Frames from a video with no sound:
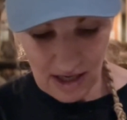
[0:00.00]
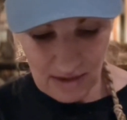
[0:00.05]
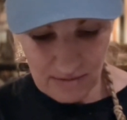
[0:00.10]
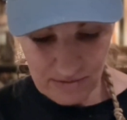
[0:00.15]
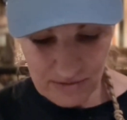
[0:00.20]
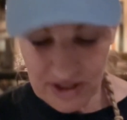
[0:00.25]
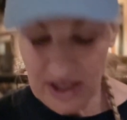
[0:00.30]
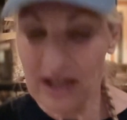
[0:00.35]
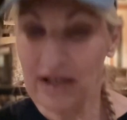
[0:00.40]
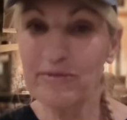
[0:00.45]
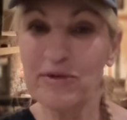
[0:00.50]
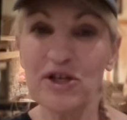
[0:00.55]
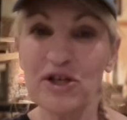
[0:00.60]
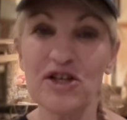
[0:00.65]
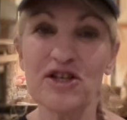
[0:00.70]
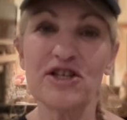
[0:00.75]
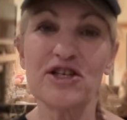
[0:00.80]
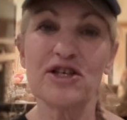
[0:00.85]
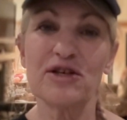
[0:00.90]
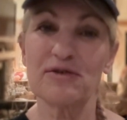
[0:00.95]
tell them the
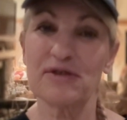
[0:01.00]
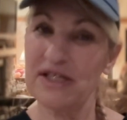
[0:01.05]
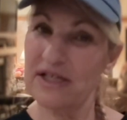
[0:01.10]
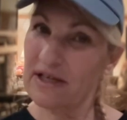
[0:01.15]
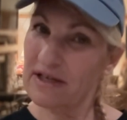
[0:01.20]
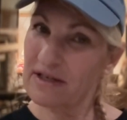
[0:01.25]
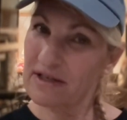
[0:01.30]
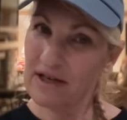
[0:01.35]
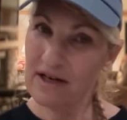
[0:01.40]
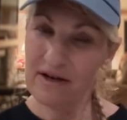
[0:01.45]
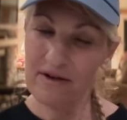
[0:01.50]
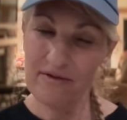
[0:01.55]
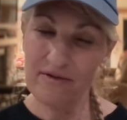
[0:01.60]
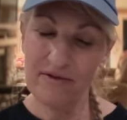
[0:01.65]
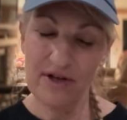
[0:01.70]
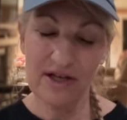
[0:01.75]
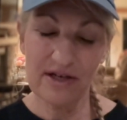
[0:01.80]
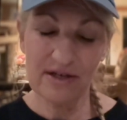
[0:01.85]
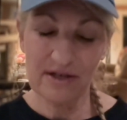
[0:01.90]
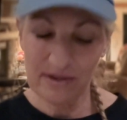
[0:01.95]
good news
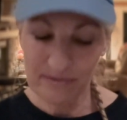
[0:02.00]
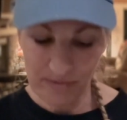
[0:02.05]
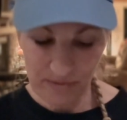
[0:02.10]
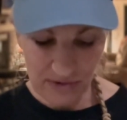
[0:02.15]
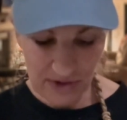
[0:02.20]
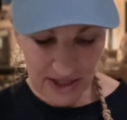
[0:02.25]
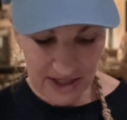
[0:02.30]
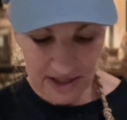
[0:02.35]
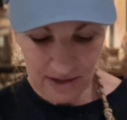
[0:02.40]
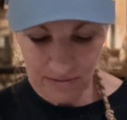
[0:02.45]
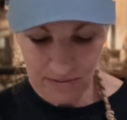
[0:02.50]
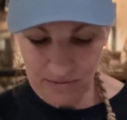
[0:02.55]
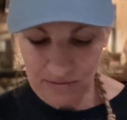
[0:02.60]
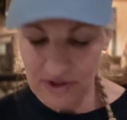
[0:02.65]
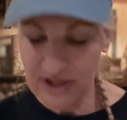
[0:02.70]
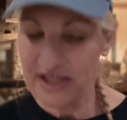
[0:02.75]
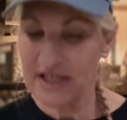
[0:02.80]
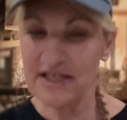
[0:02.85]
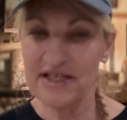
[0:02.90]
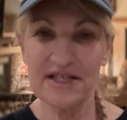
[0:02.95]
and let them
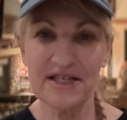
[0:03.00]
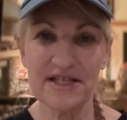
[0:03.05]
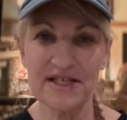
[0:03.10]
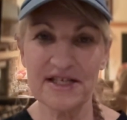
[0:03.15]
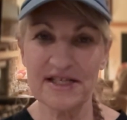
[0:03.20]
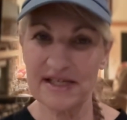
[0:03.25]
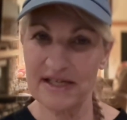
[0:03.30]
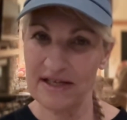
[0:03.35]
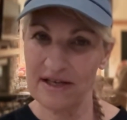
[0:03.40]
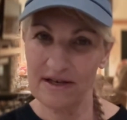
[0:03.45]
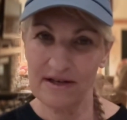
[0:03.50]
listen to this.